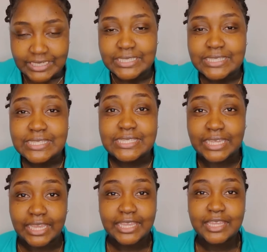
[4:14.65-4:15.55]

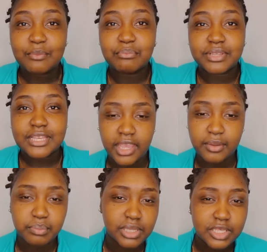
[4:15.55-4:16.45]
stay in place. I
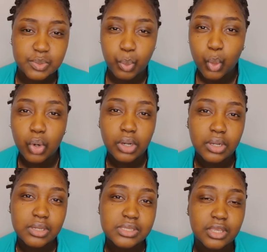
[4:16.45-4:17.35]
could play
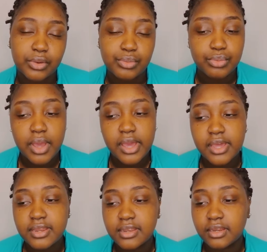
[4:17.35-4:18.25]
sports, I could
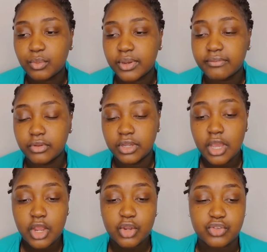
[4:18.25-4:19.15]
run and whatever,
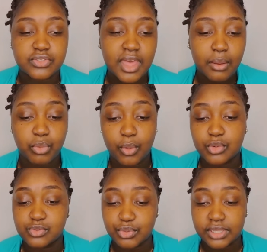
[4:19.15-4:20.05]
because that bra
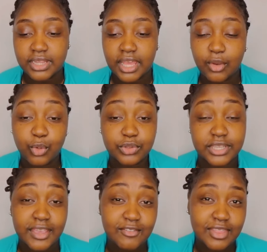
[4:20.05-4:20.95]
was really like
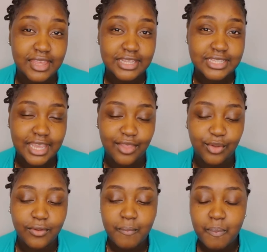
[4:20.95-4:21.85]
holding everything
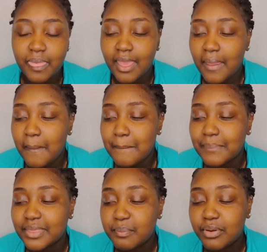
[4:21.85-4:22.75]
together.
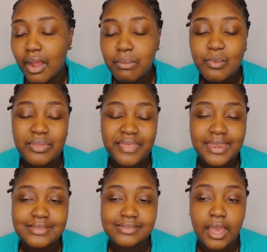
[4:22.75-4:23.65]
But the problem with
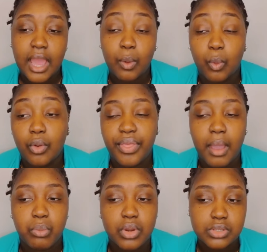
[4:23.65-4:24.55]
that is that I wore
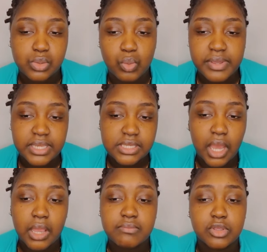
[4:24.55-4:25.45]
that bra so many
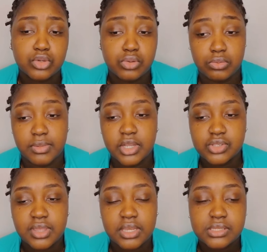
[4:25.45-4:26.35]
times and too
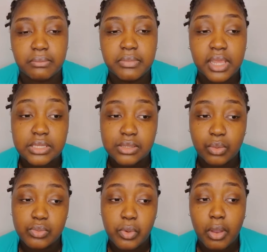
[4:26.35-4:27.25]
much that some days I
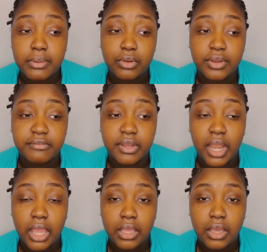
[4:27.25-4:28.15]
would probably not even
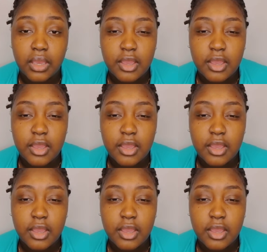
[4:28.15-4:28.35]
like